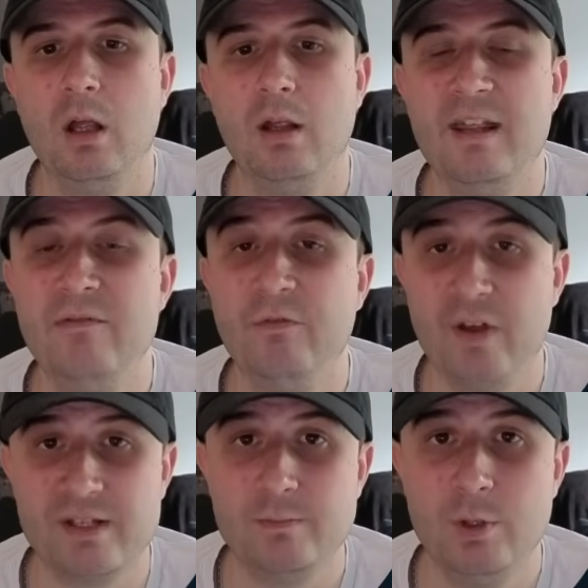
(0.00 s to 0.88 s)

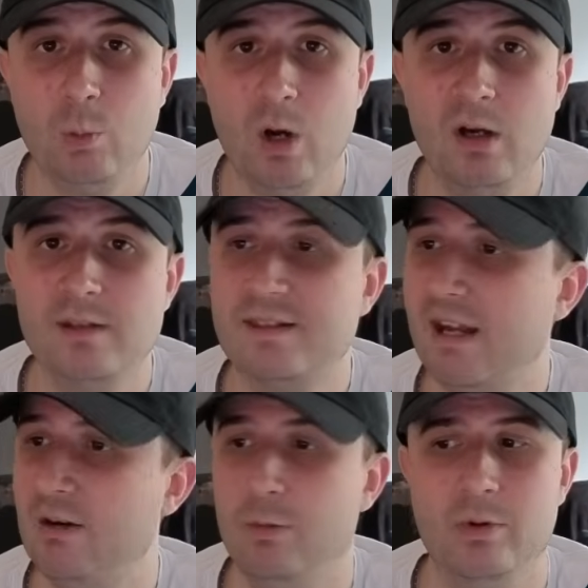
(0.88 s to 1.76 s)
Investment wise,
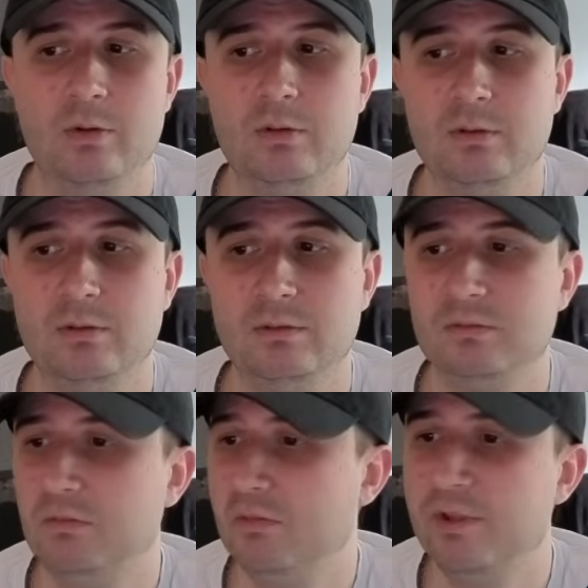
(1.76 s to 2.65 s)
terrible.
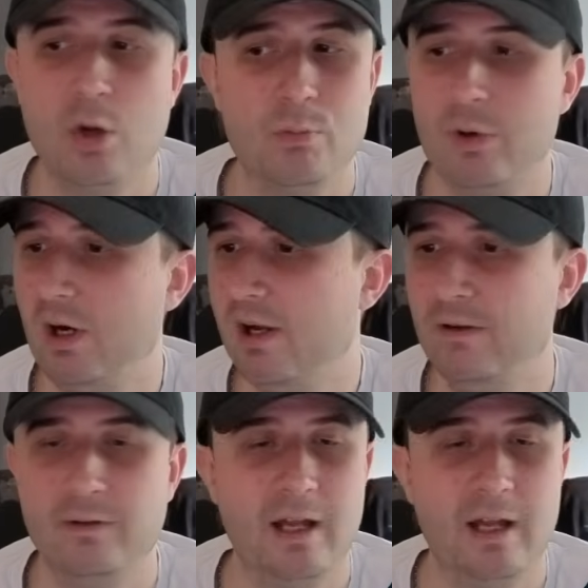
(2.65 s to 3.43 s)
Don't buy it